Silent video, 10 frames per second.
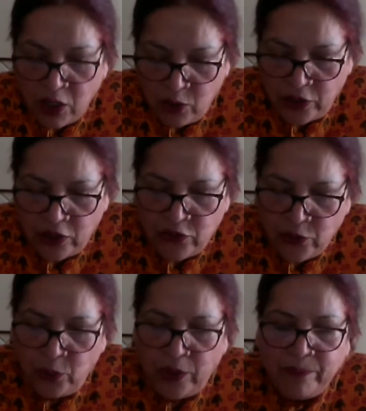colonial
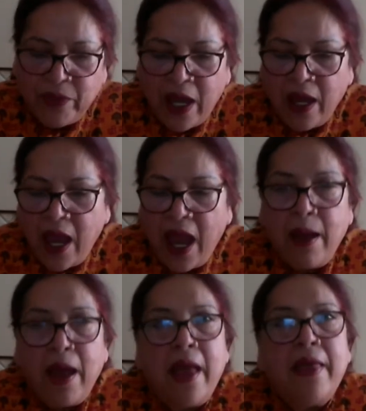rule.
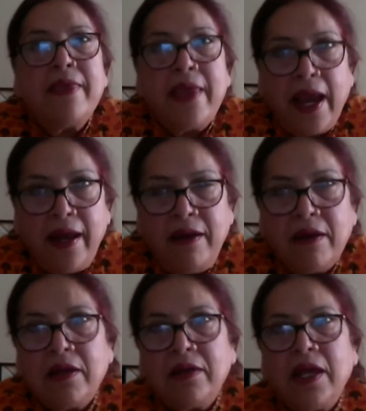
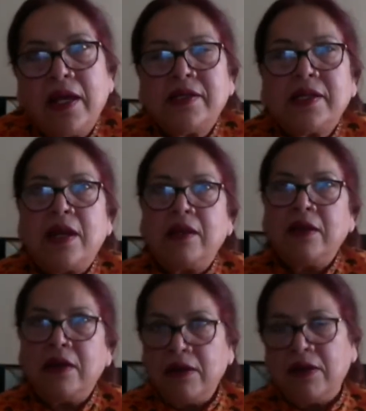Then there is
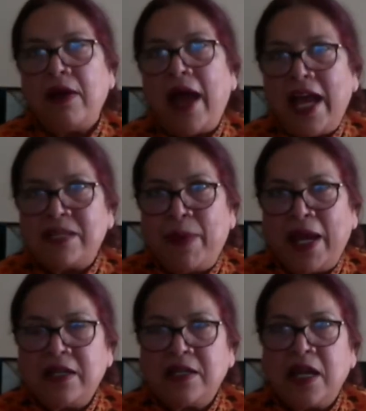another
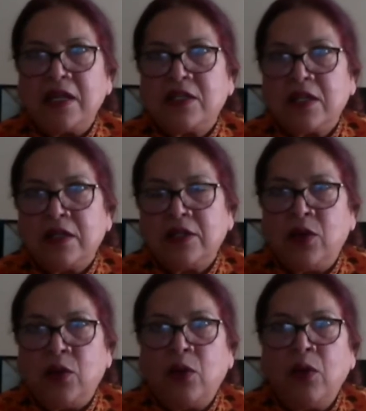aspect that,
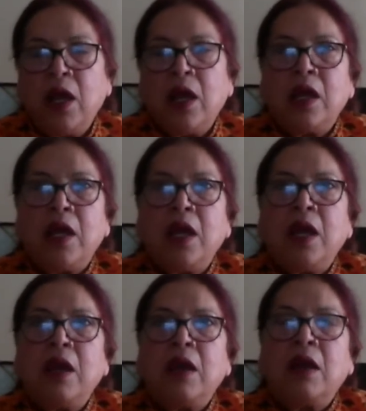
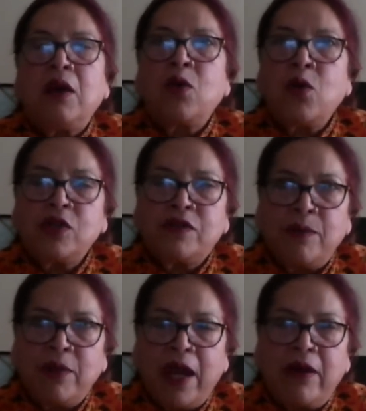he goes
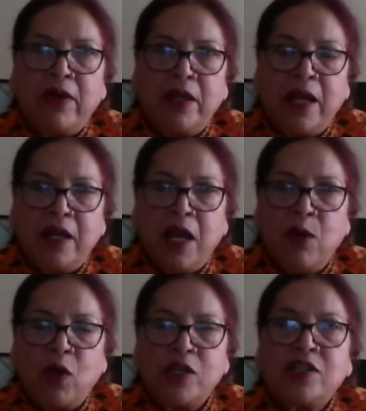from there, and then
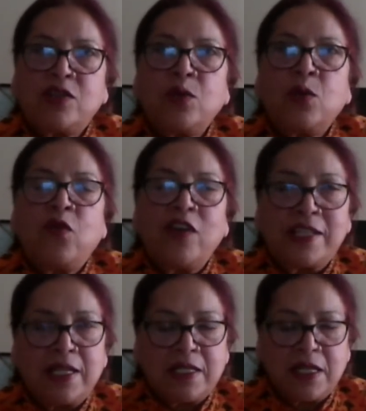he wants to
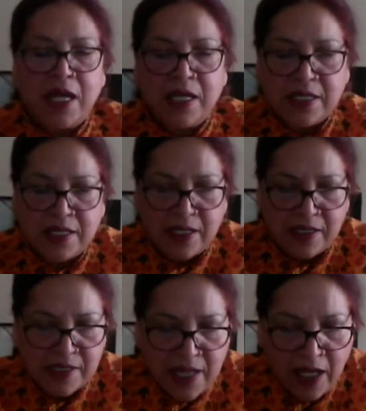visit his
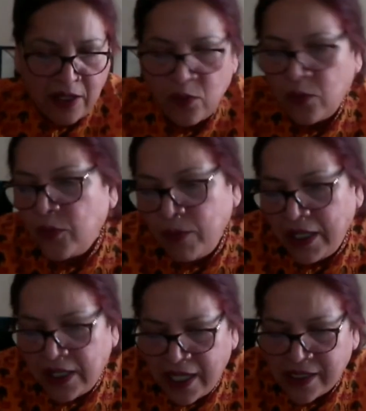son, whom
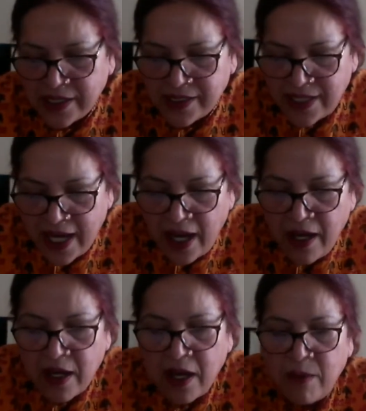he thinks is there,